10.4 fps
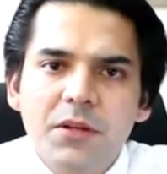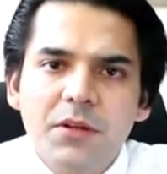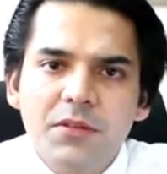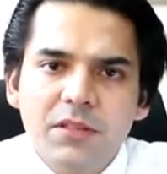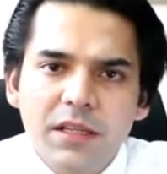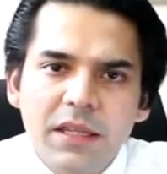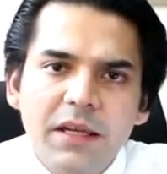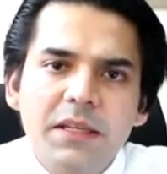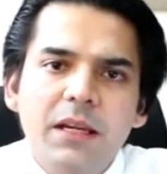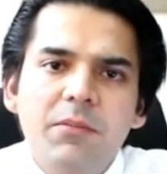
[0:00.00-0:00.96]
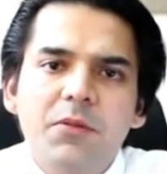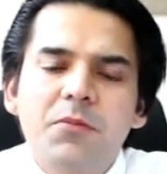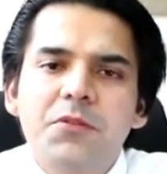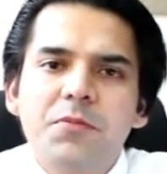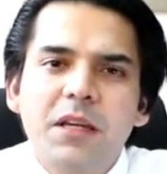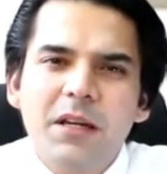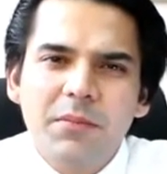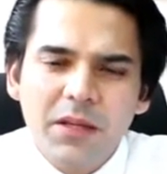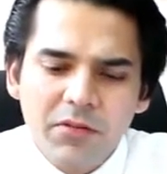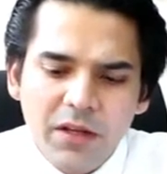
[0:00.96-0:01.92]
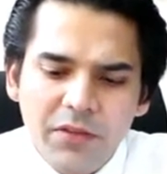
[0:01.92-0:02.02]
because at that time it was
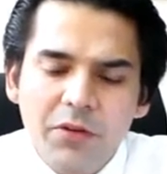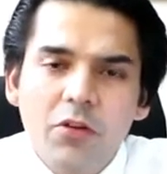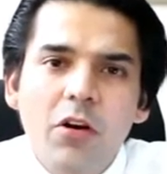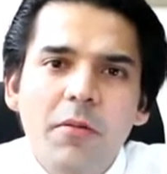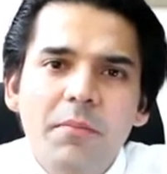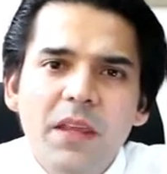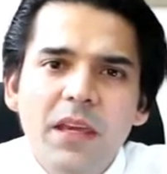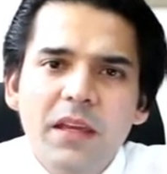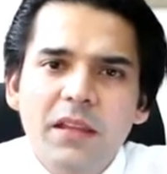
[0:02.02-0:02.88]
becoming rather a norm